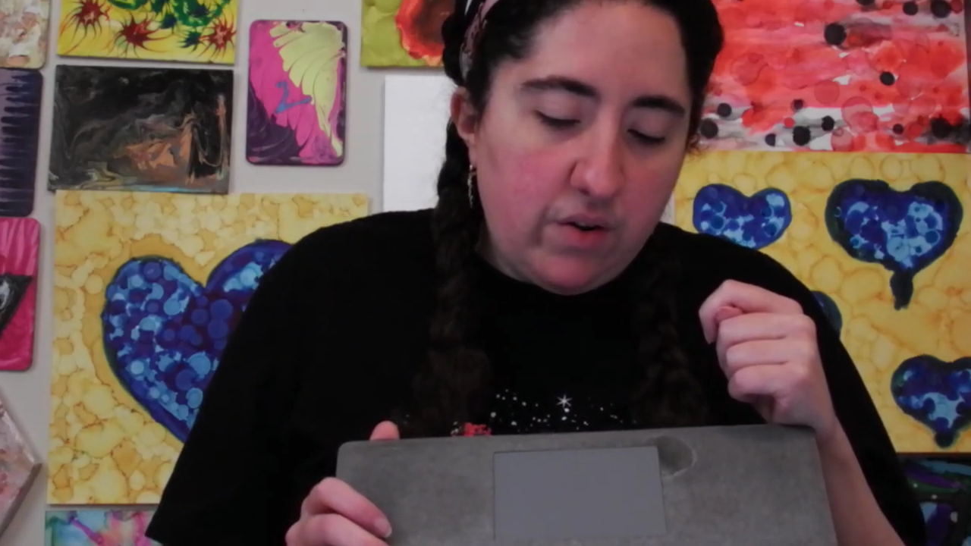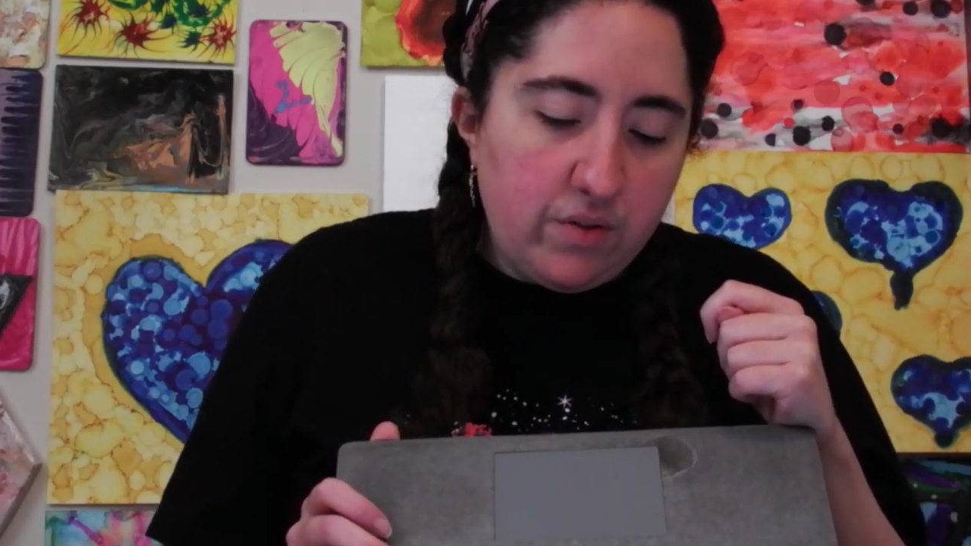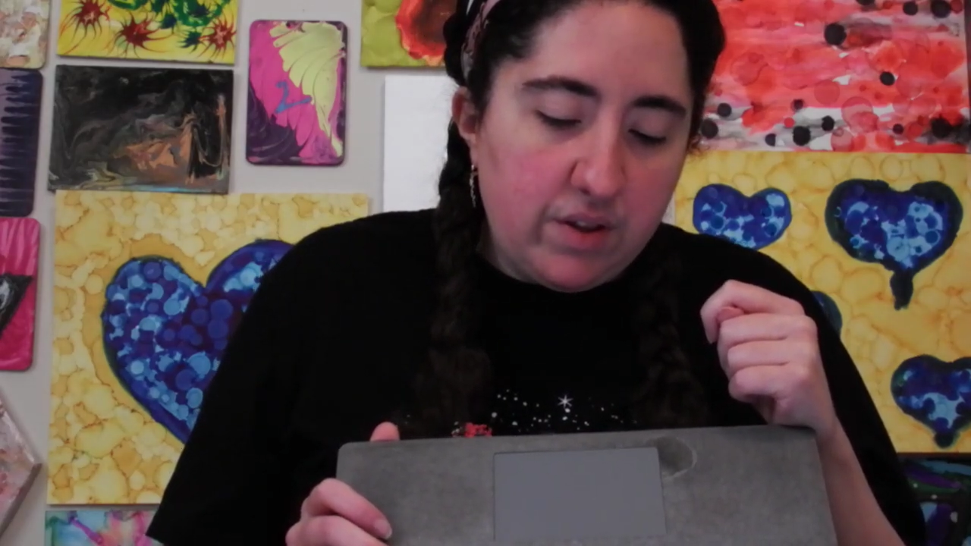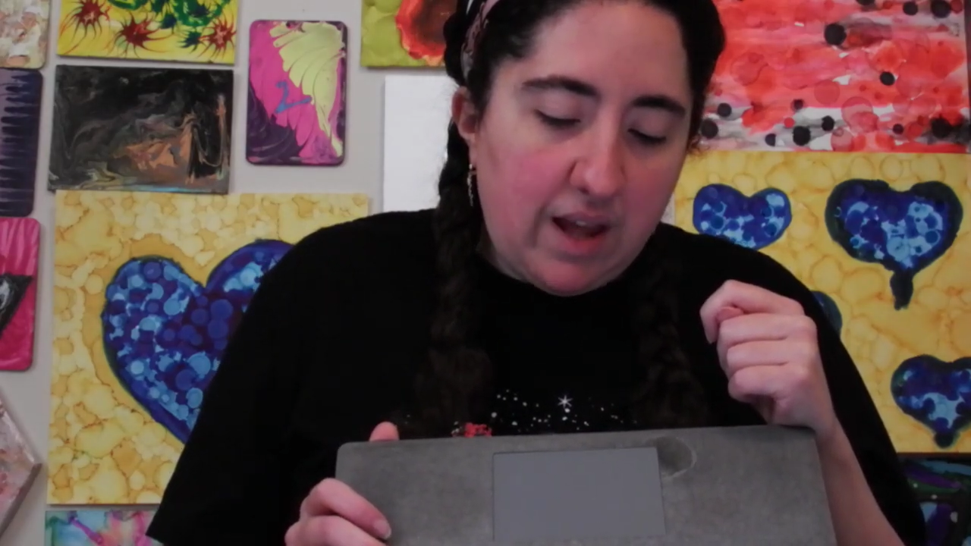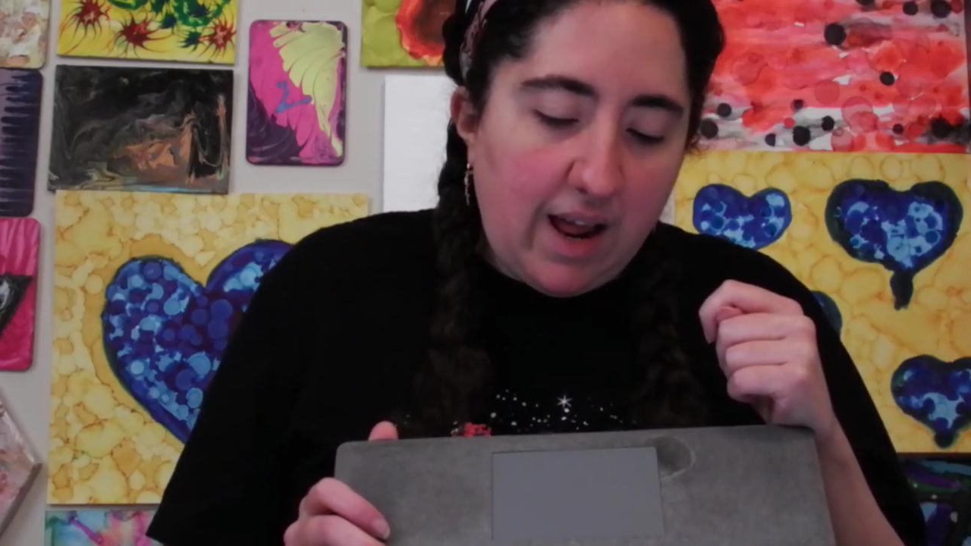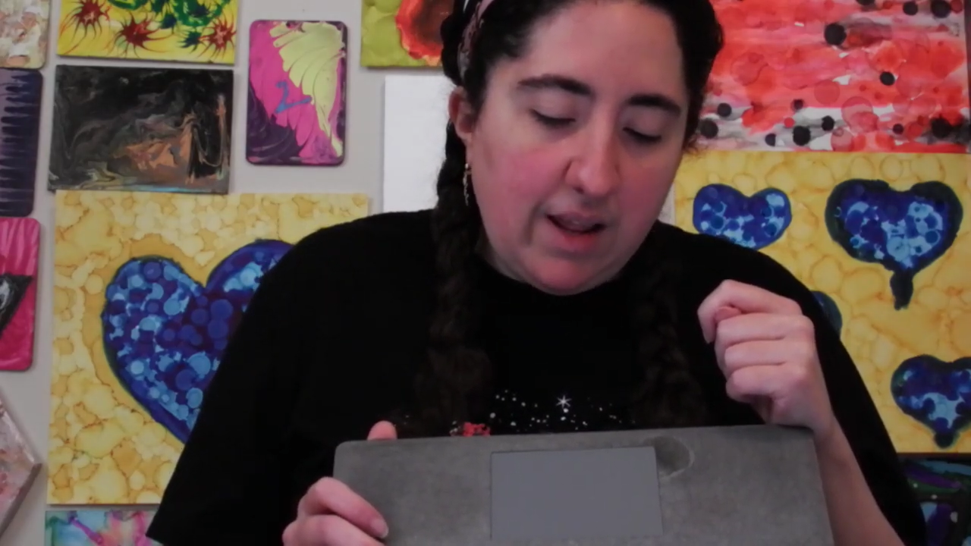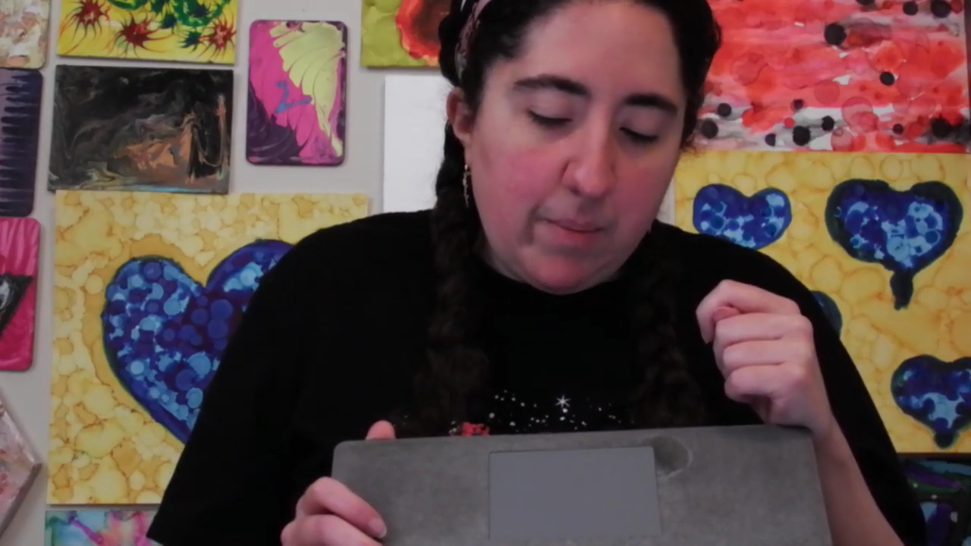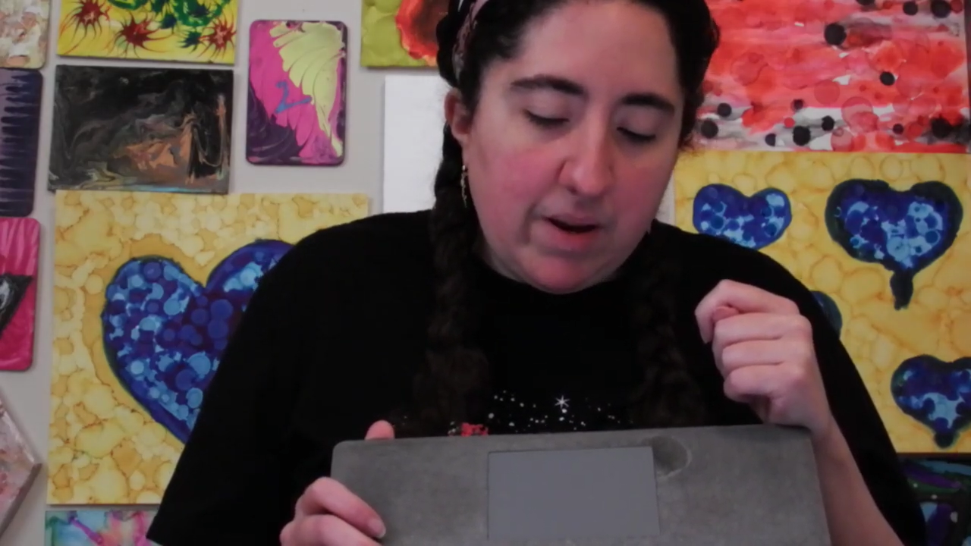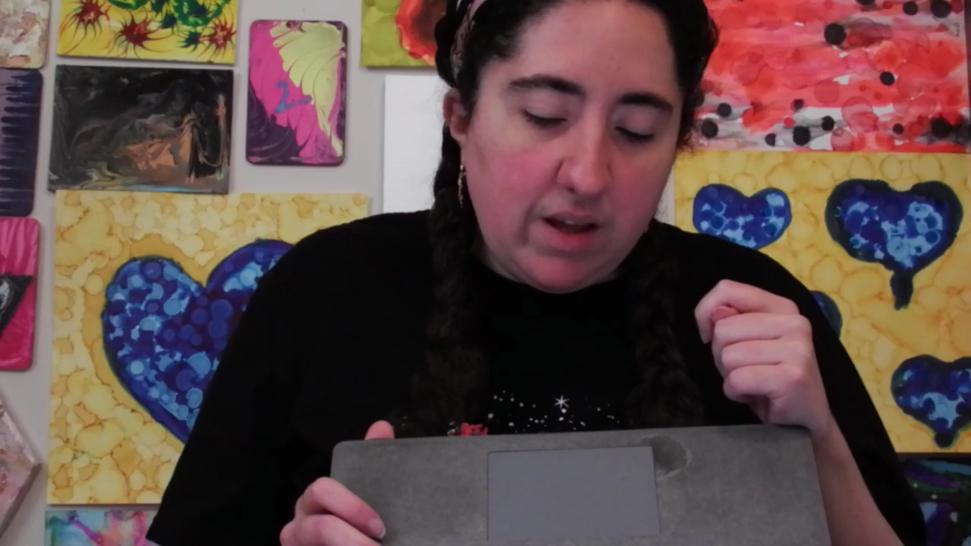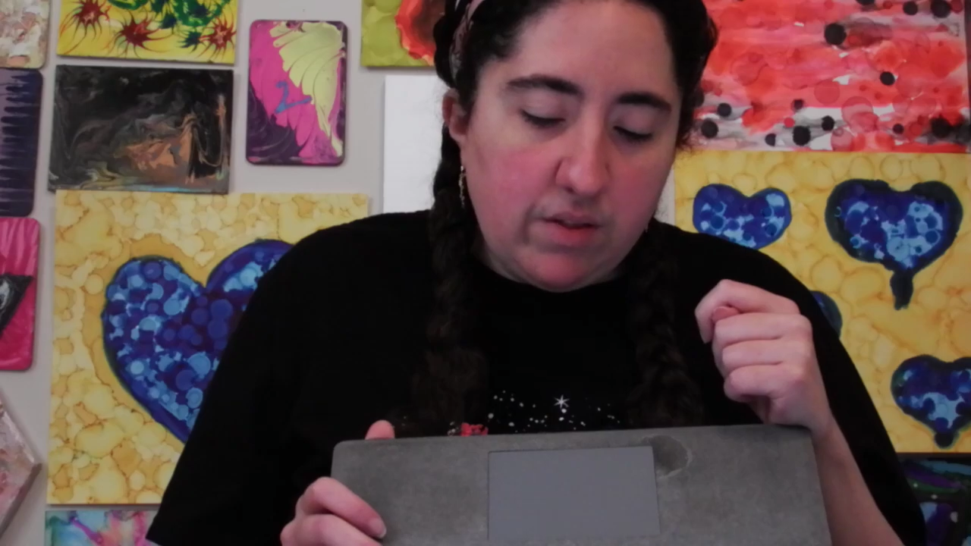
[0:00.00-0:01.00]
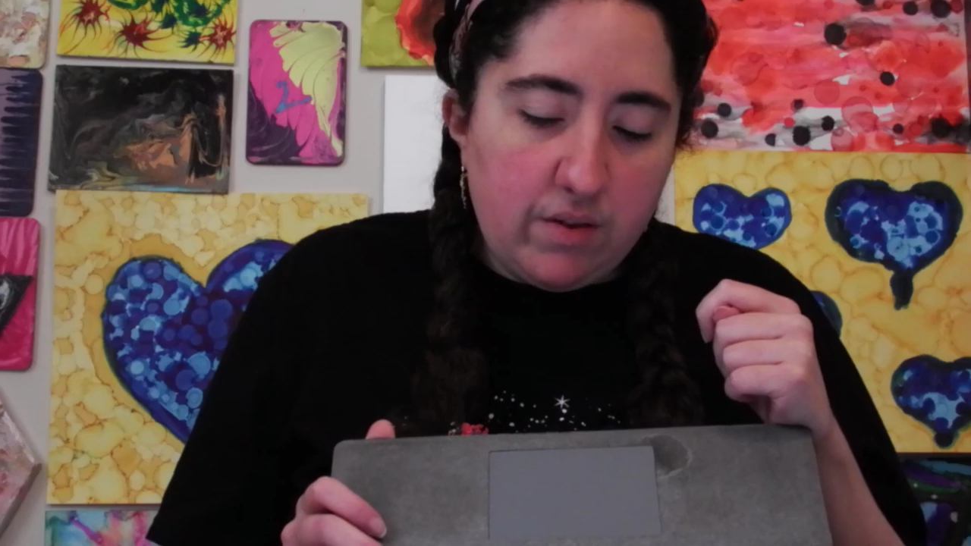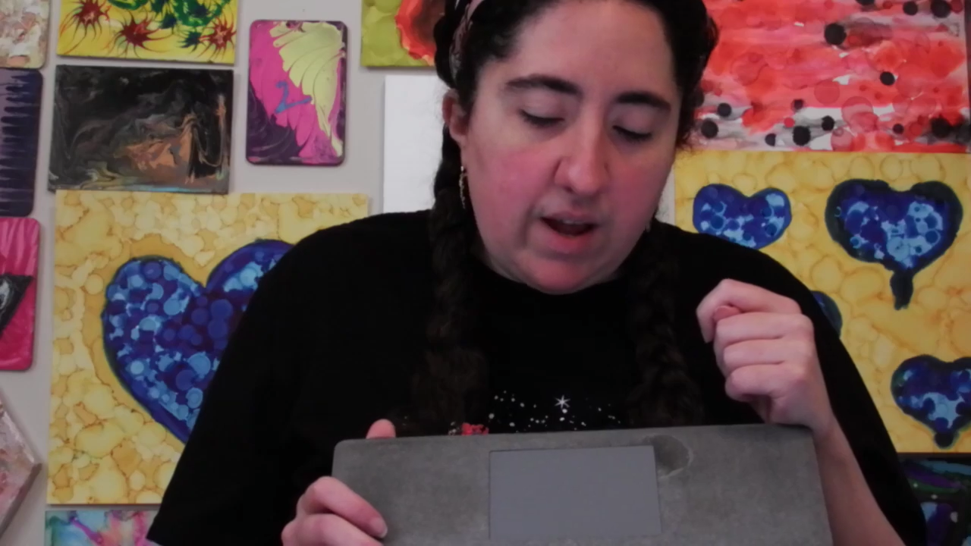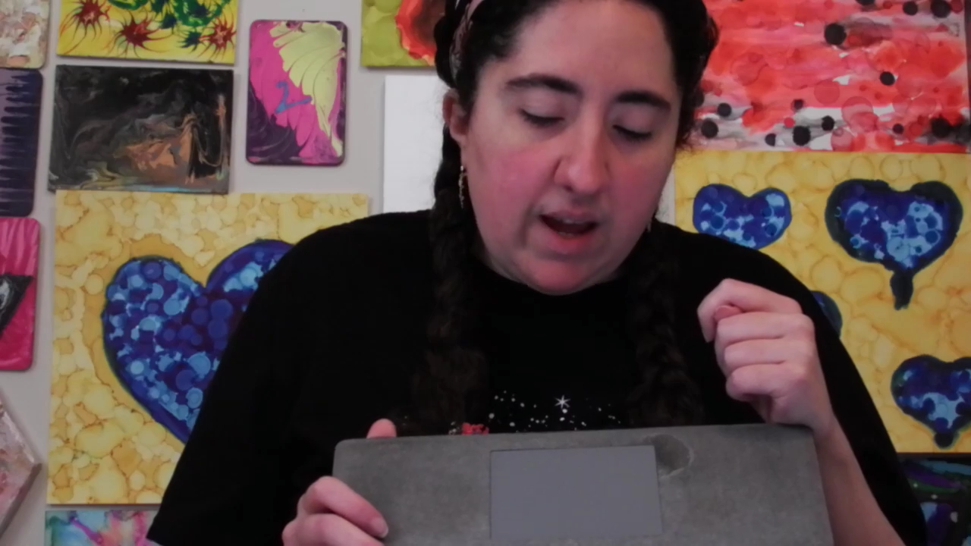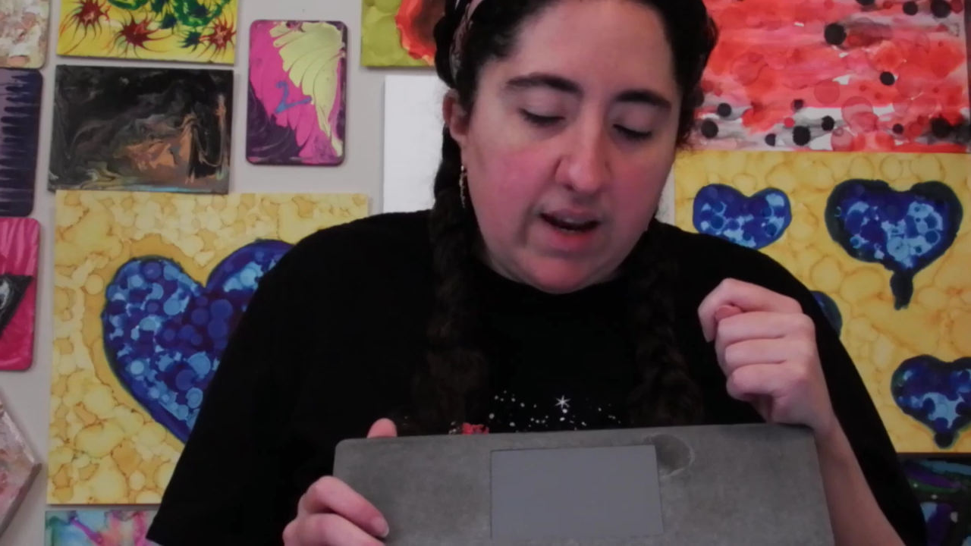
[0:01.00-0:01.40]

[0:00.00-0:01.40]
Lusitania Peninsula,